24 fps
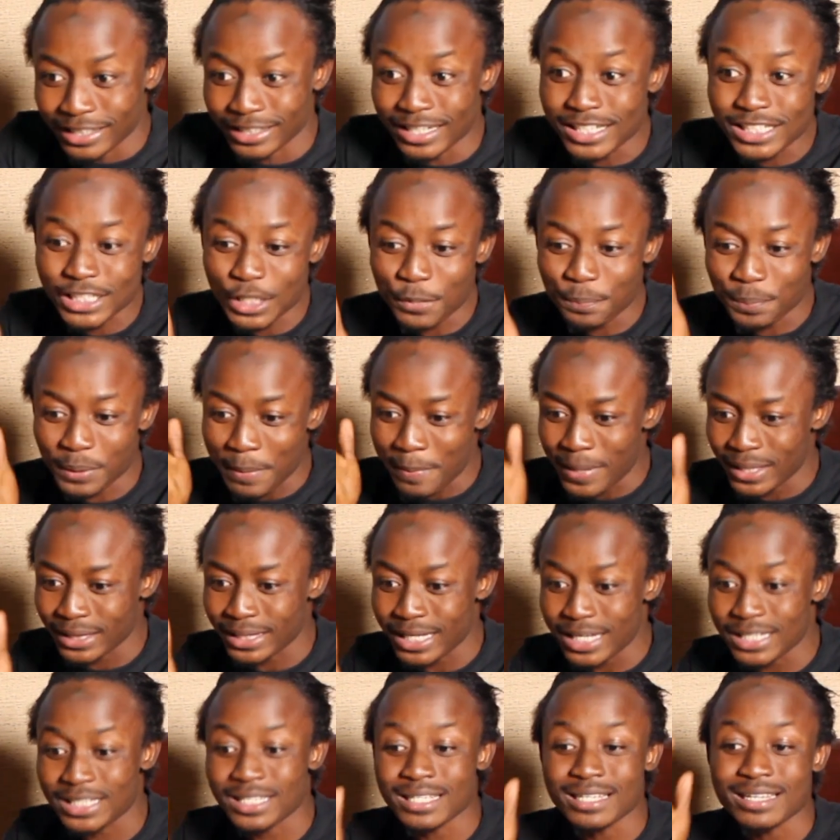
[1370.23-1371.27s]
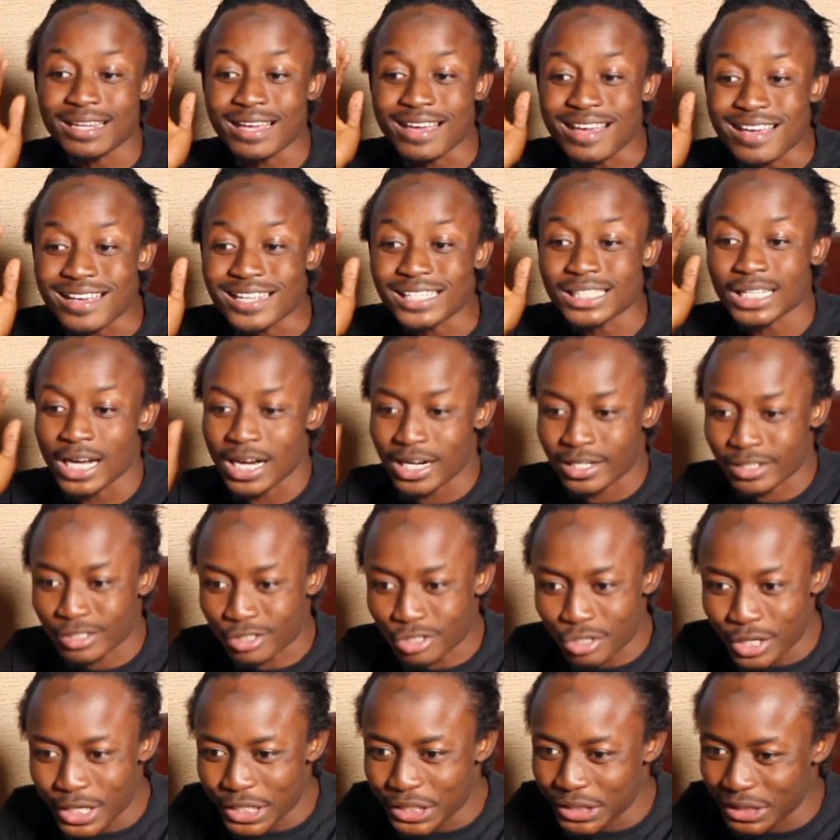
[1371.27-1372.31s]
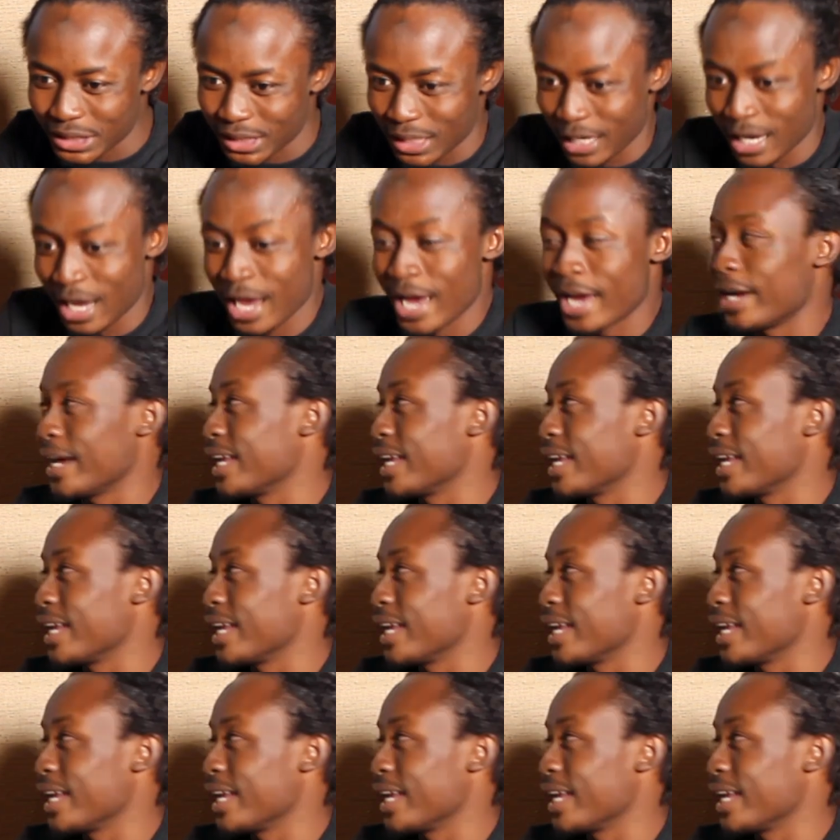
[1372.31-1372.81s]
This implementation is crazy.